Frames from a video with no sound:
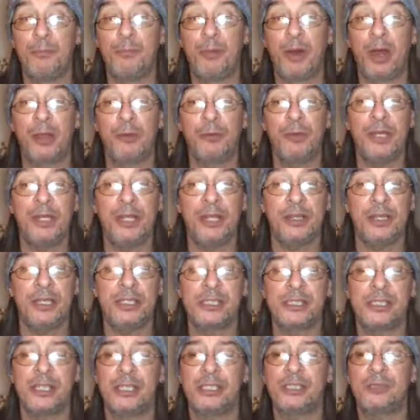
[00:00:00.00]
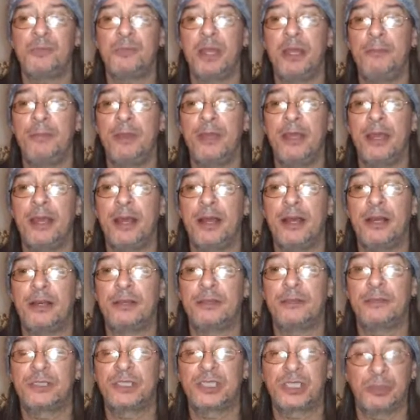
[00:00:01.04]
by reading these things, maybe
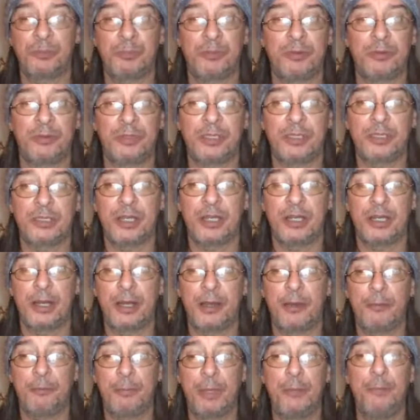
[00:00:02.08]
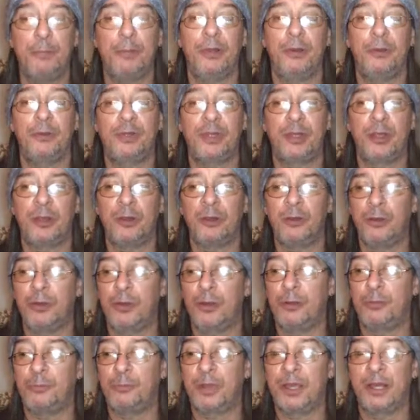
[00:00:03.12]
some people out
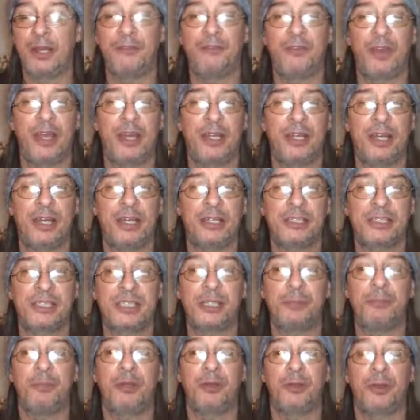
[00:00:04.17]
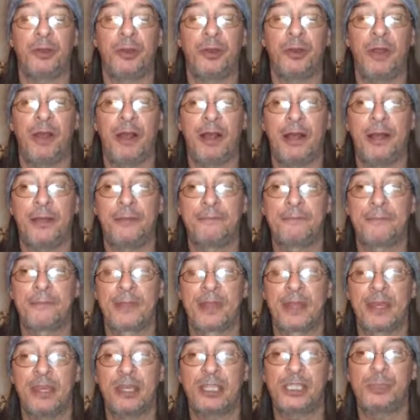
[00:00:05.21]
there might have had similar
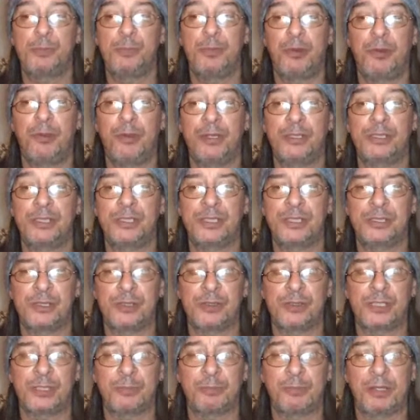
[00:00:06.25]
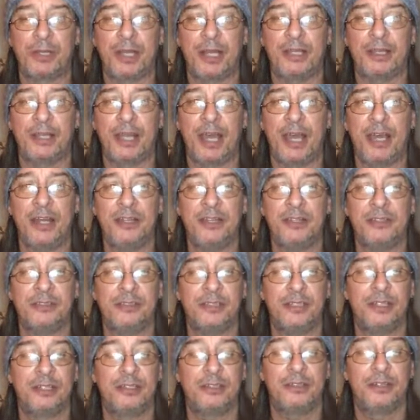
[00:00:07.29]
experiences or something like that,
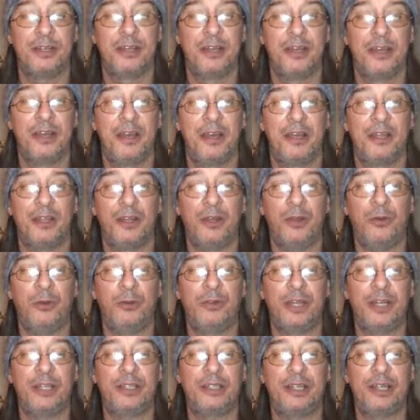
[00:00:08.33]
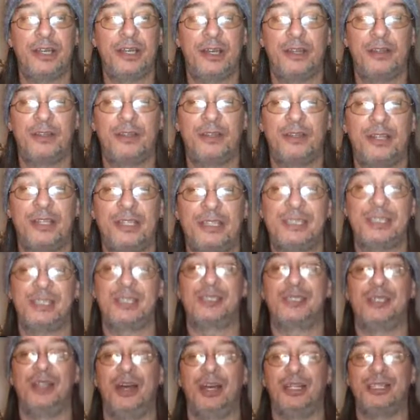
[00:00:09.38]
and know that this
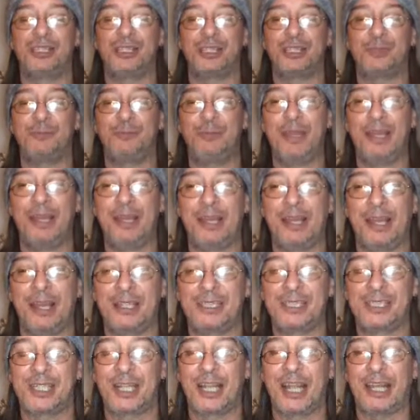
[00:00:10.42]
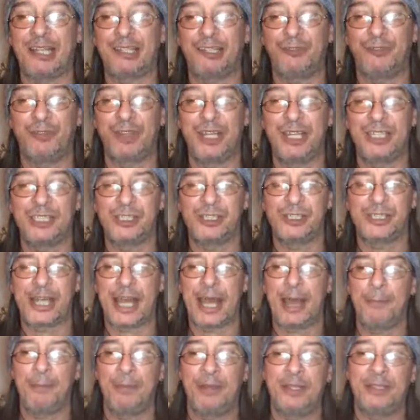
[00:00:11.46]
is not just being selectively just
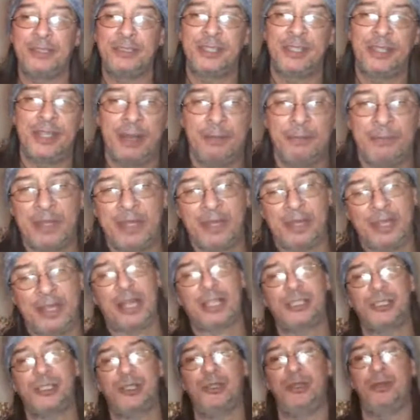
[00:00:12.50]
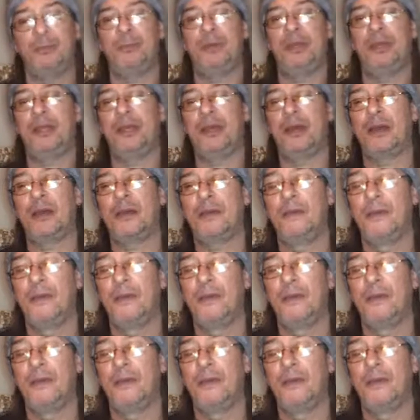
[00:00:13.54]
happening to them, that it actually could be